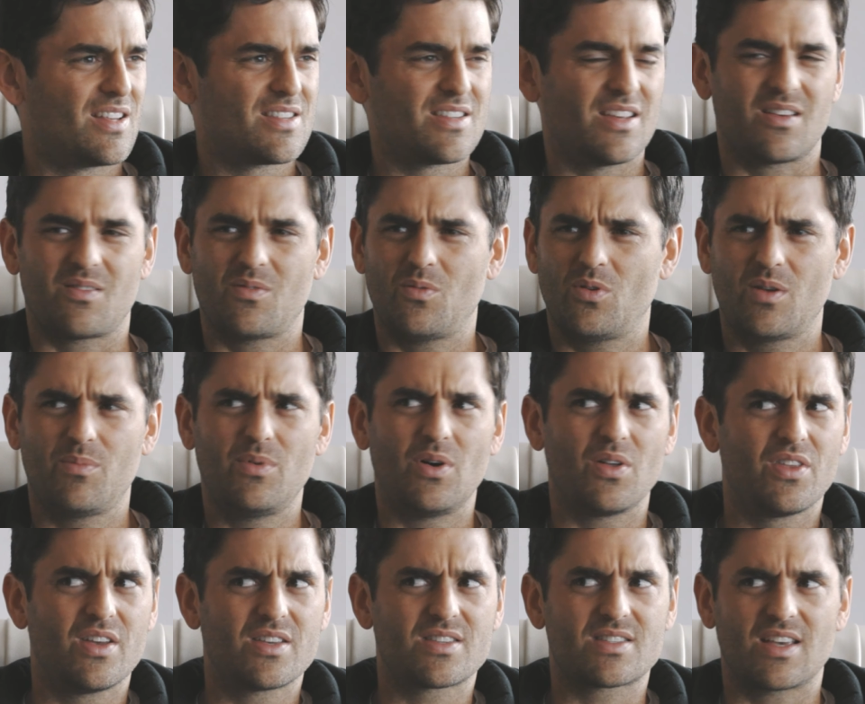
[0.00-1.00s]
It's like, what
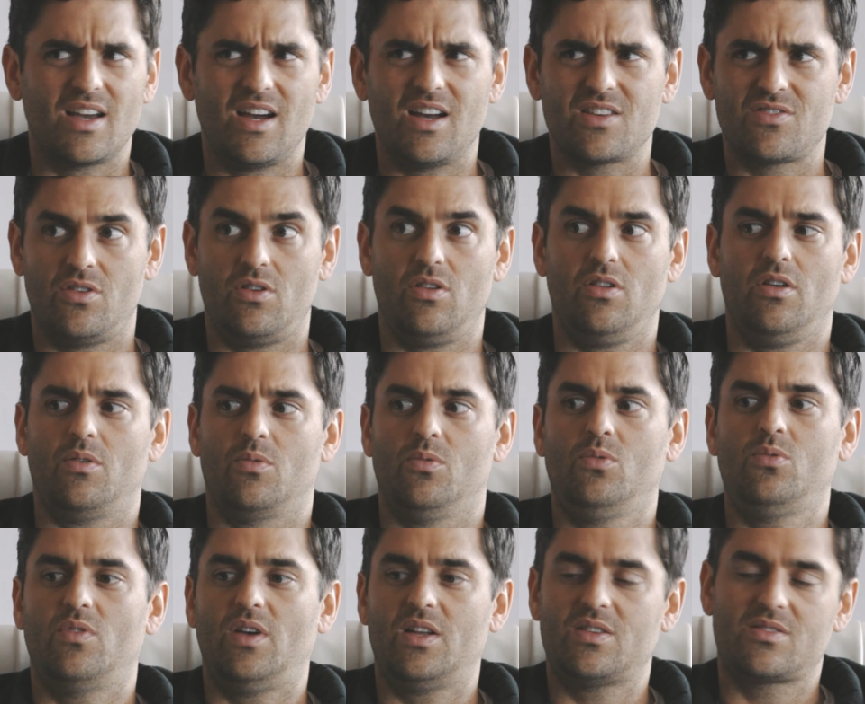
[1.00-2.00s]
about this guy? And they're like,
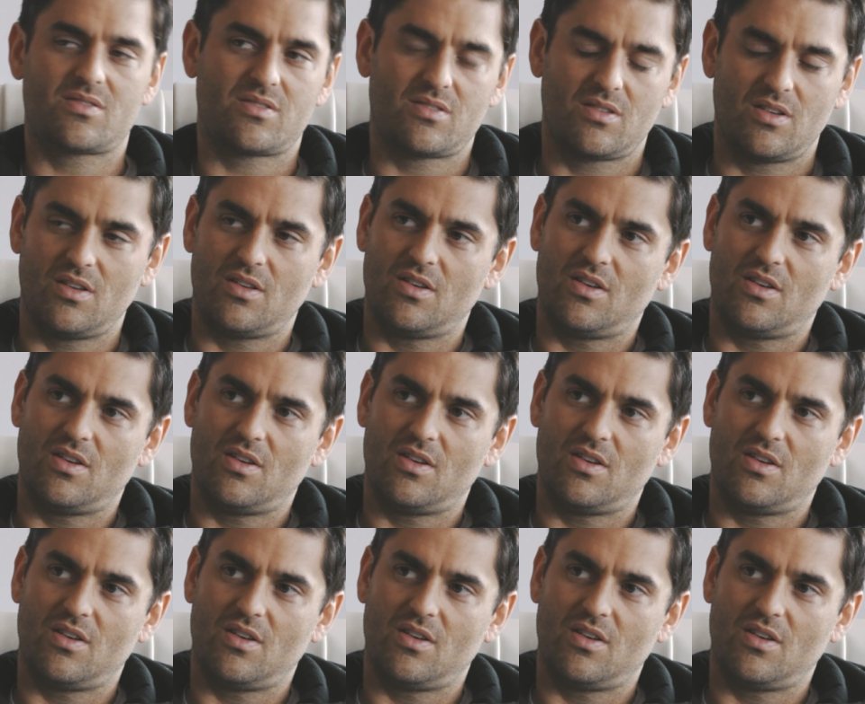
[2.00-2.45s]
ooh, that's...